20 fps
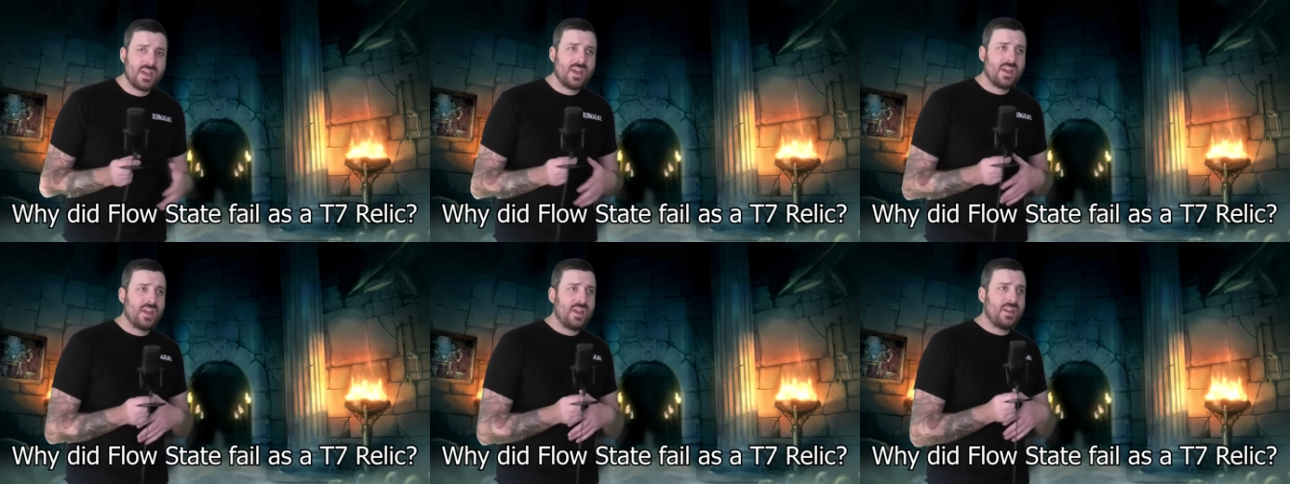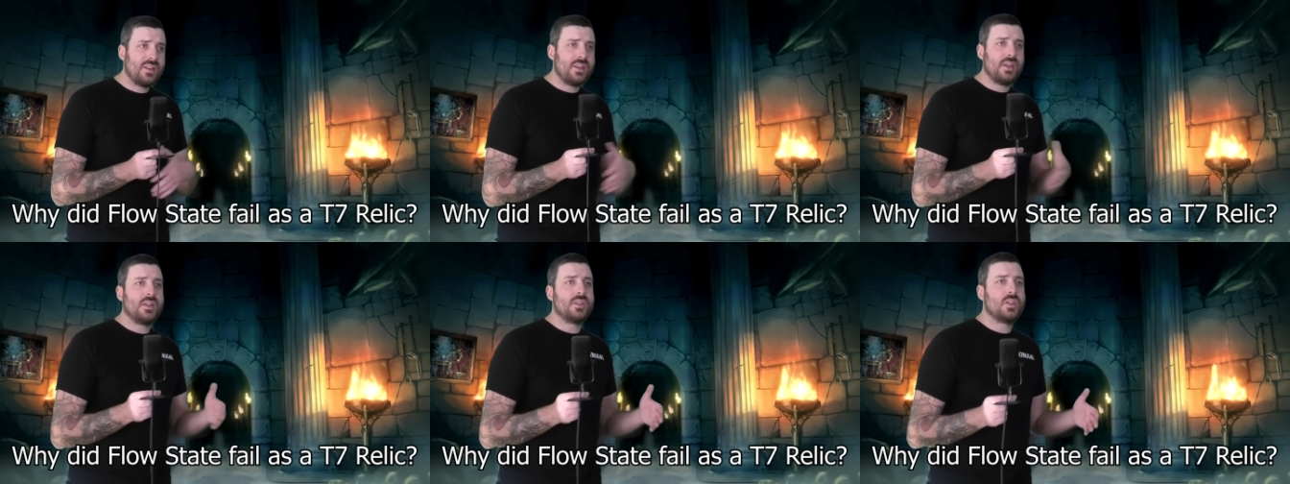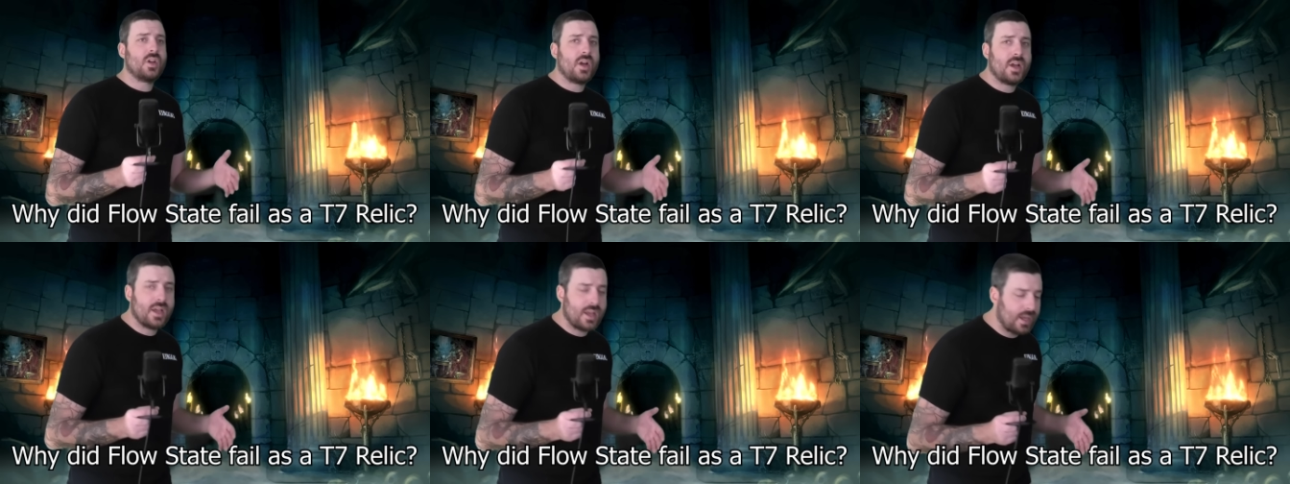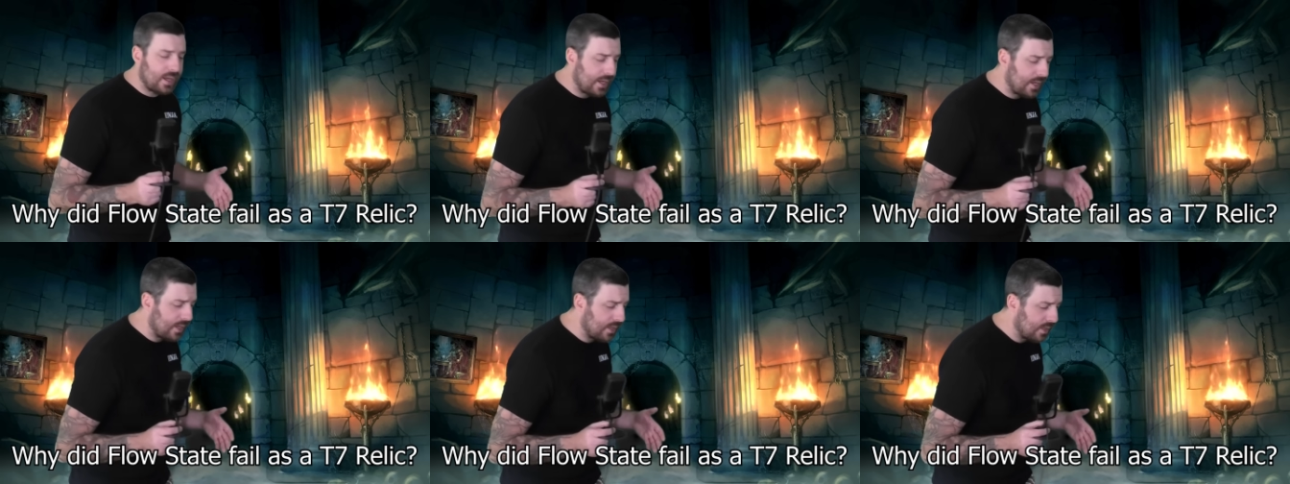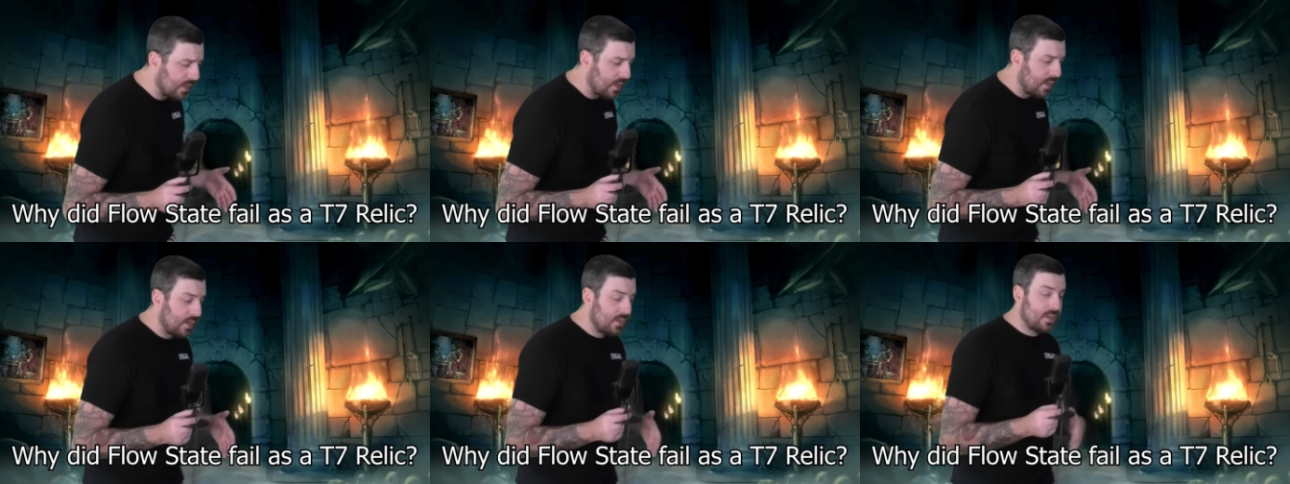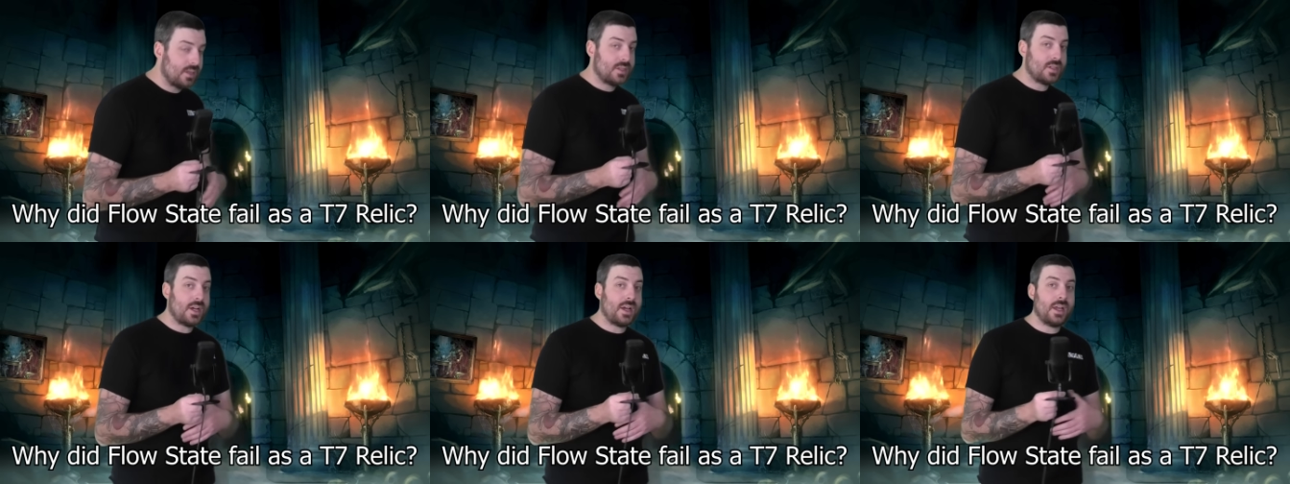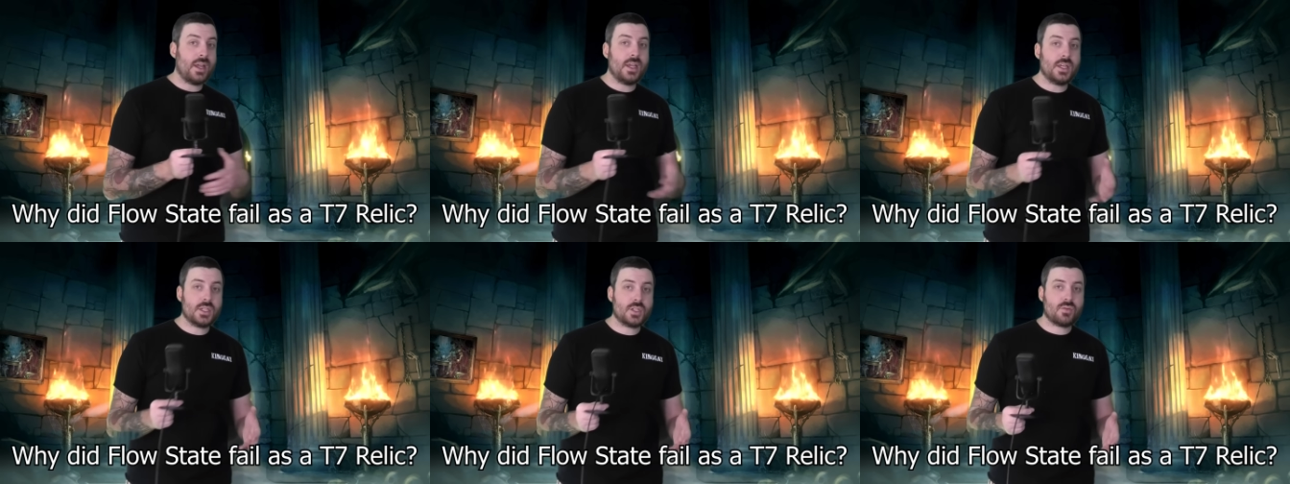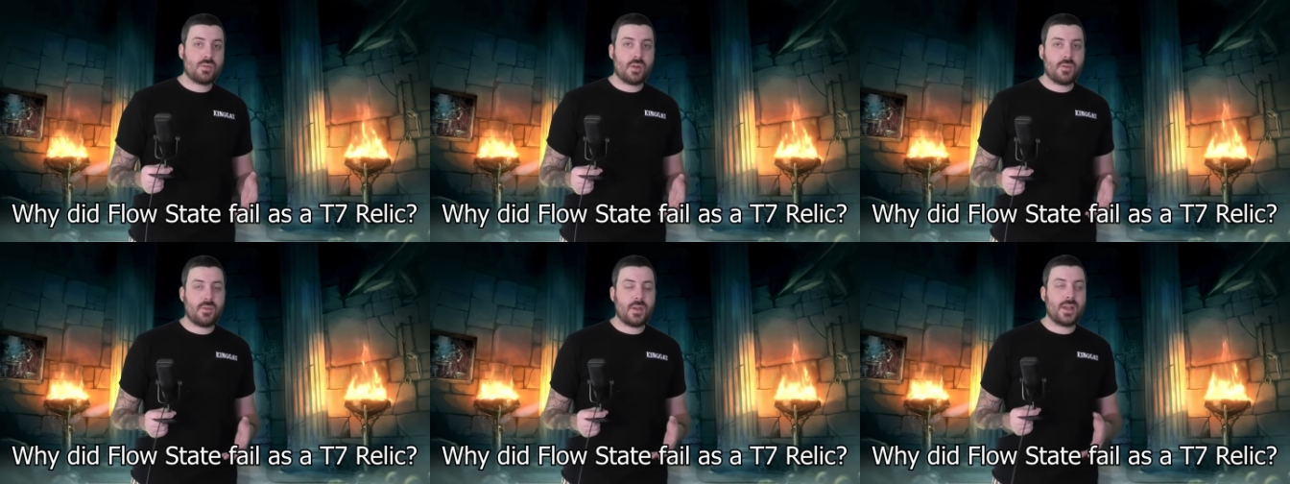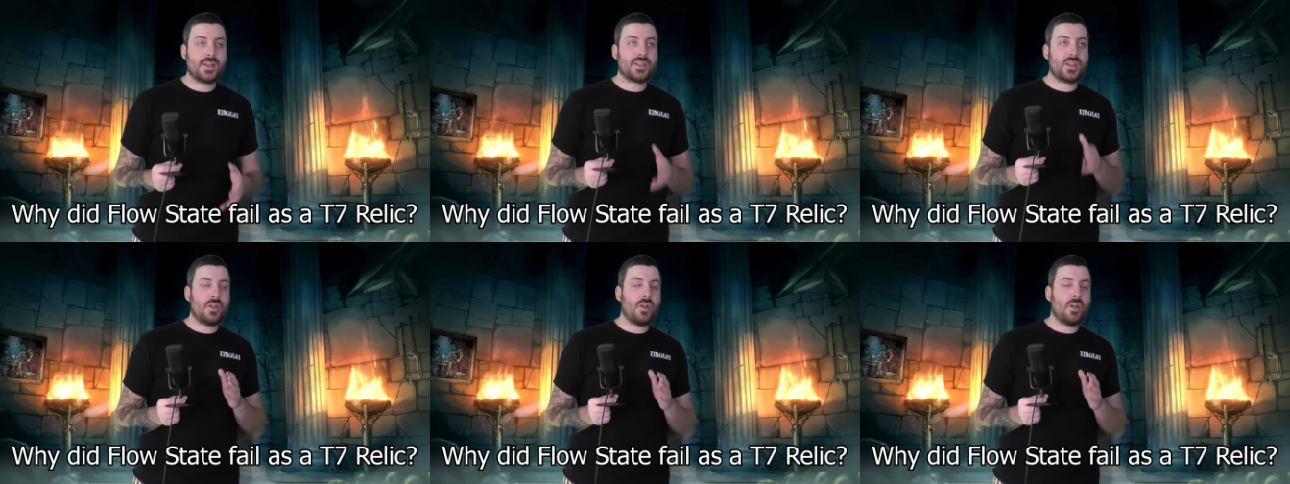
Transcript: in the entire league, in the entire history of leagues.